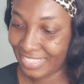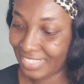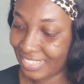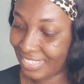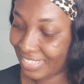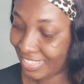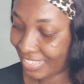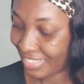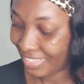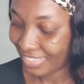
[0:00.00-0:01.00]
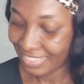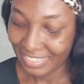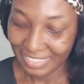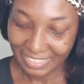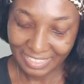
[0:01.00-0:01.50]

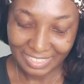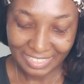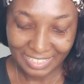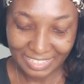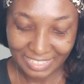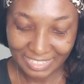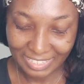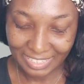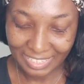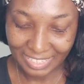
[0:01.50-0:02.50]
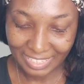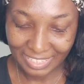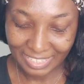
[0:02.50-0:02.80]
Nobody speaks.